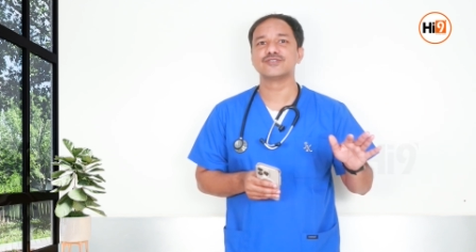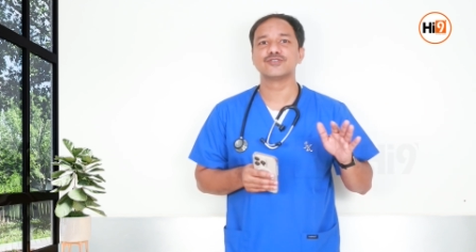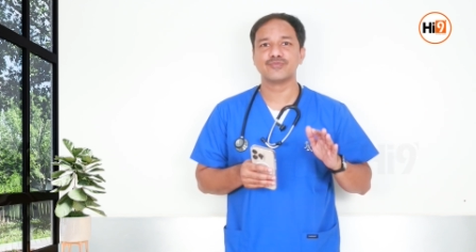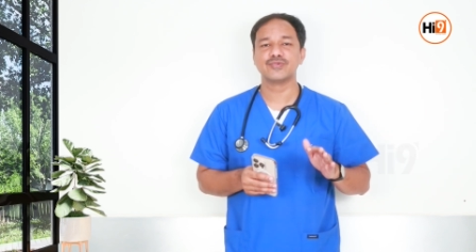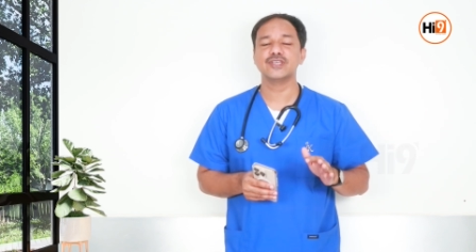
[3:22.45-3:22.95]

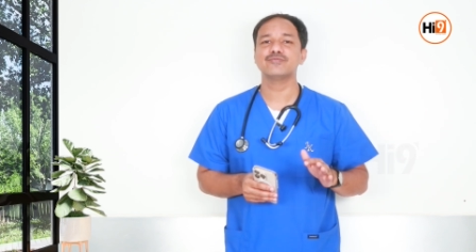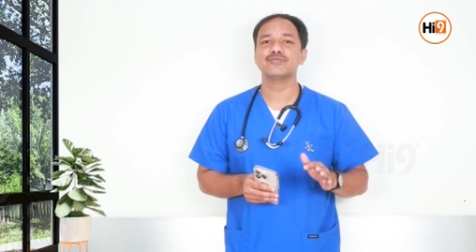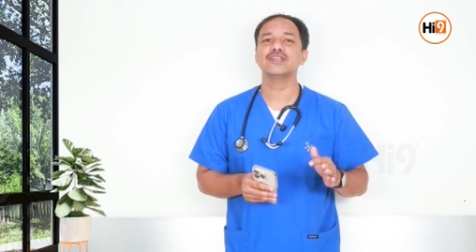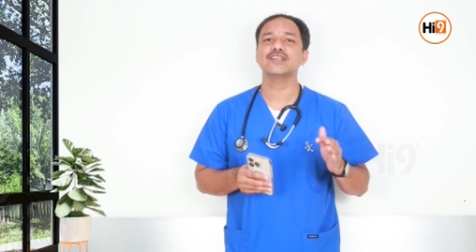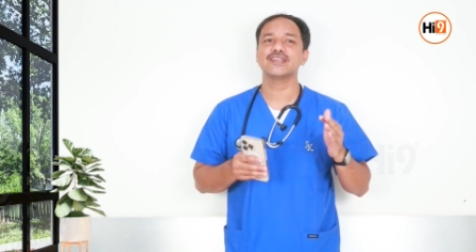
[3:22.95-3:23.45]
So
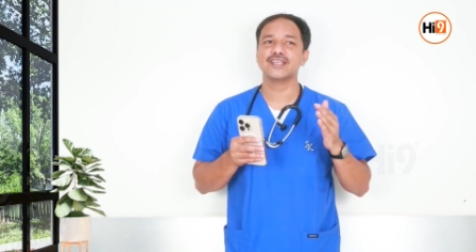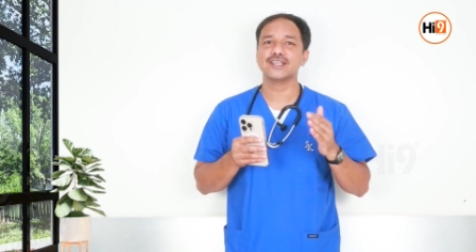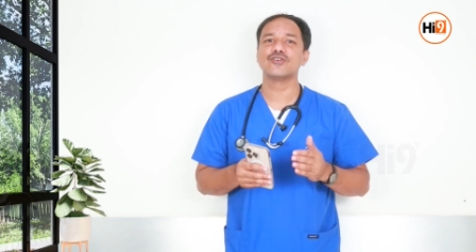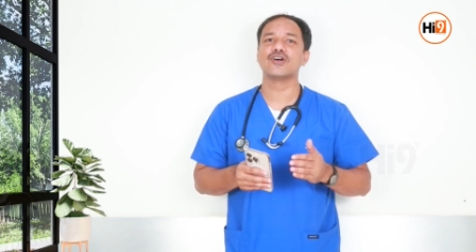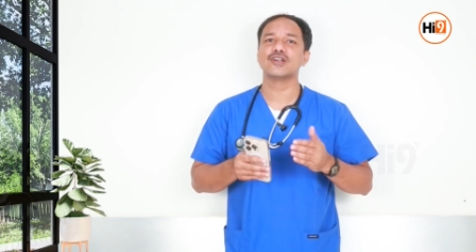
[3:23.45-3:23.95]
people
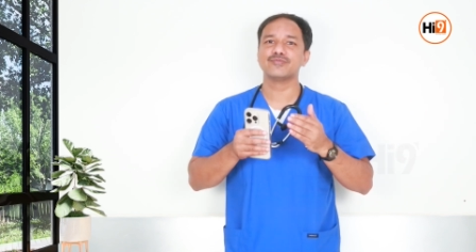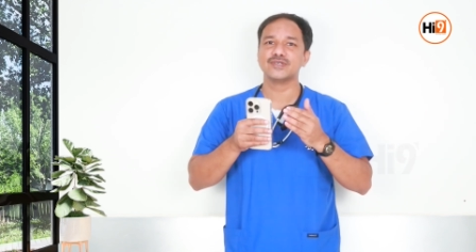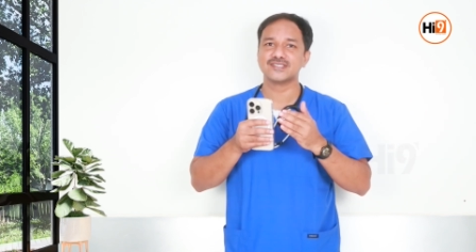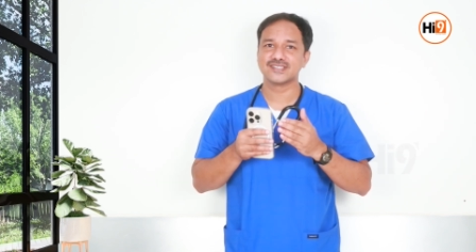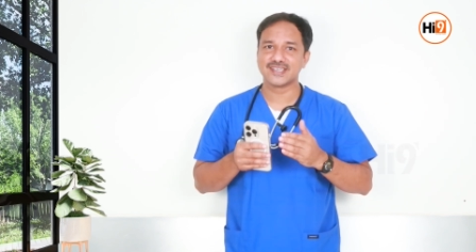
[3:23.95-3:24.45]
need not
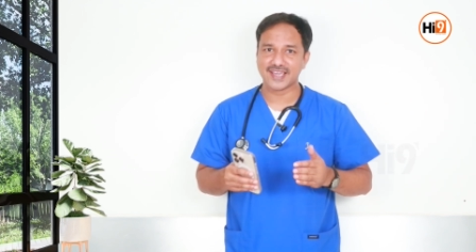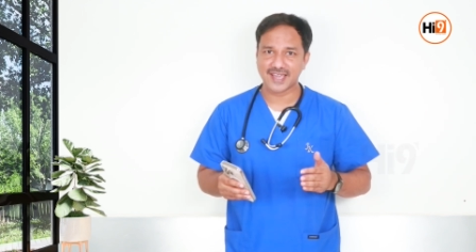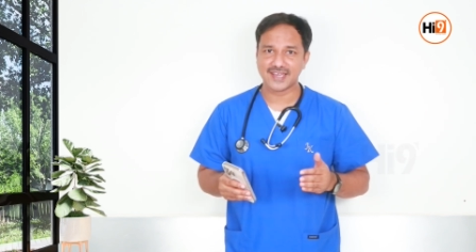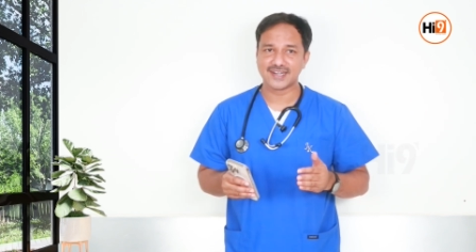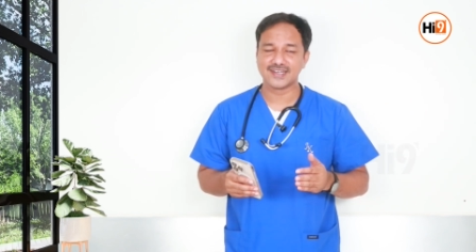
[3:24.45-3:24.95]
be
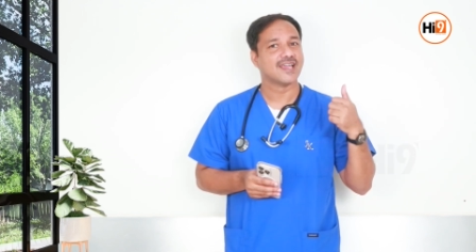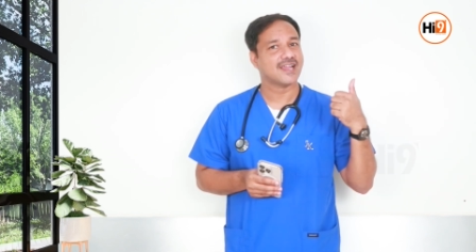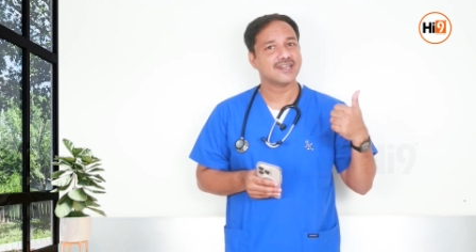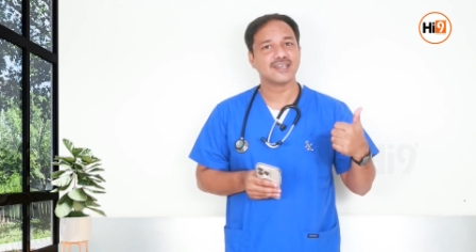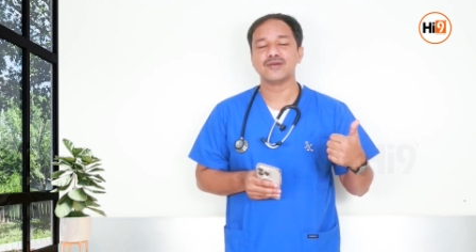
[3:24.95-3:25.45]
scared.
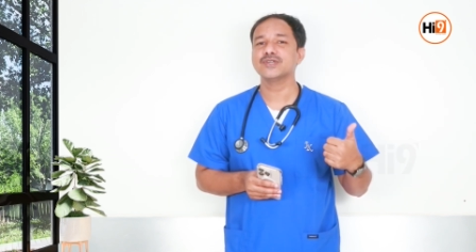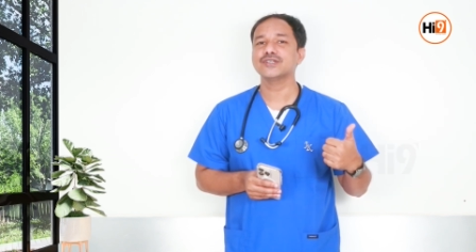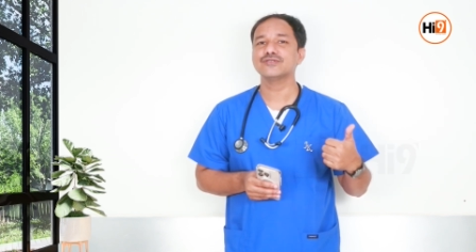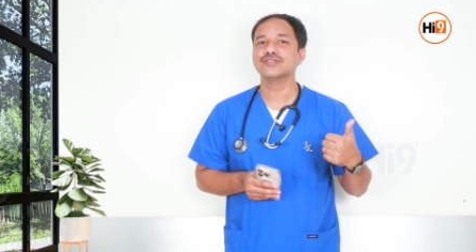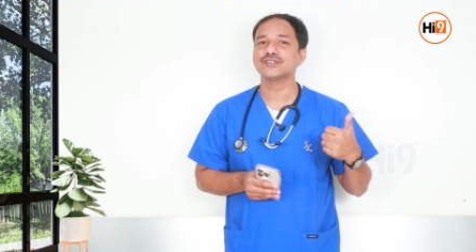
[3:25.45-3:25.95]
And
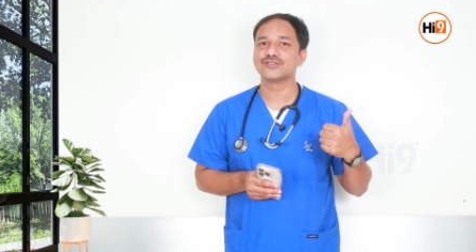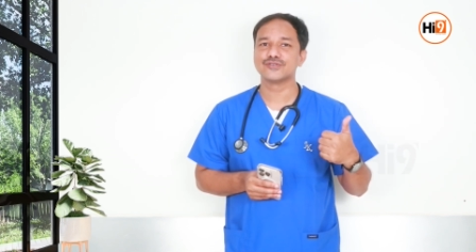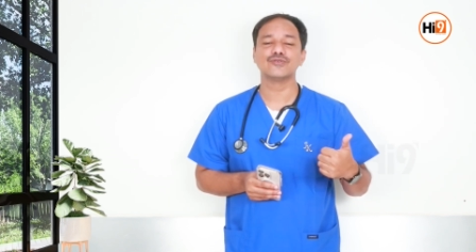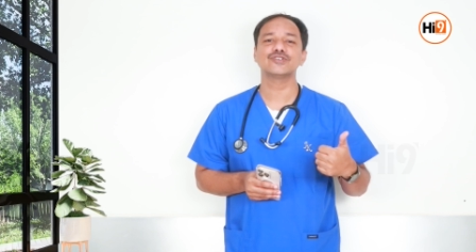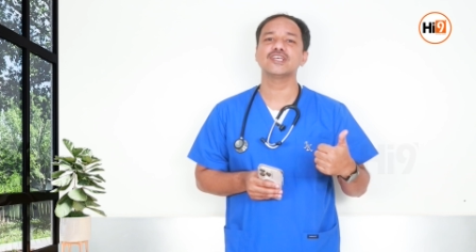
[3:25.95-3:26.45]
coming to the
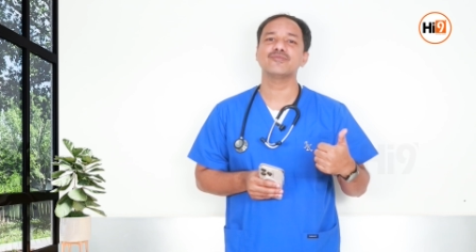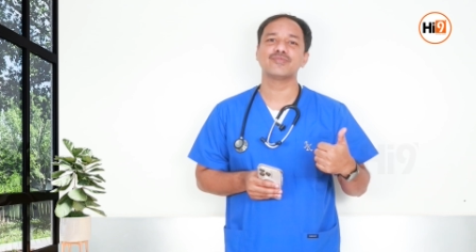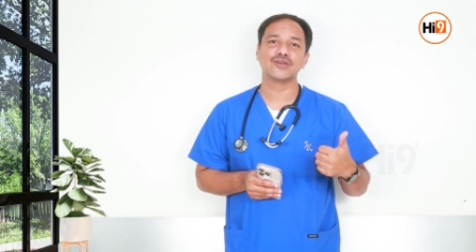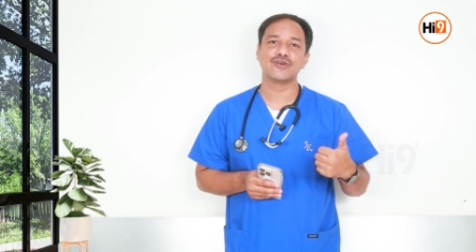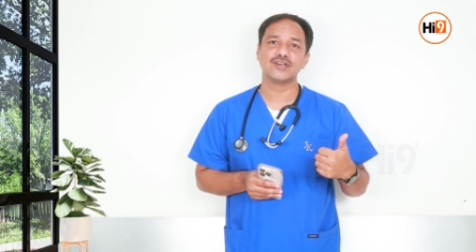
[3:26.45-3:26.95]
social
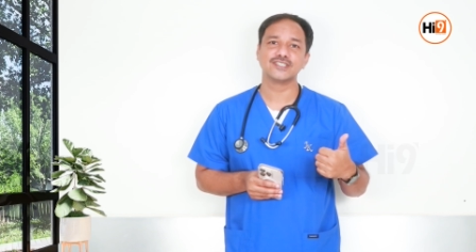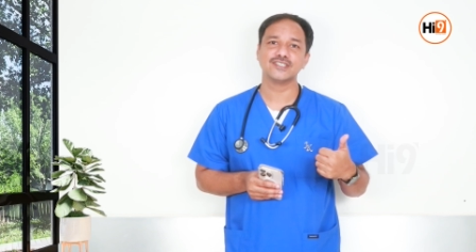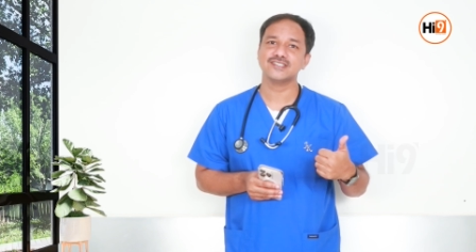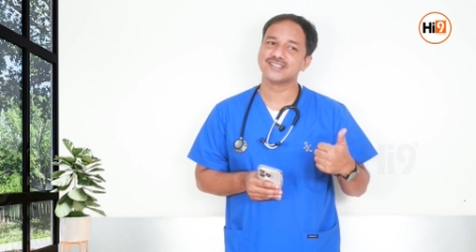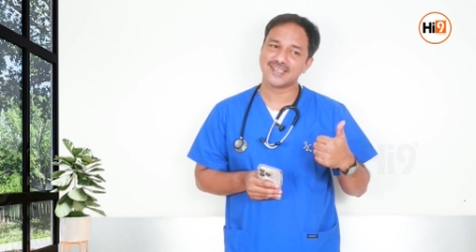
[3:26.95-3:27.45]
precautions,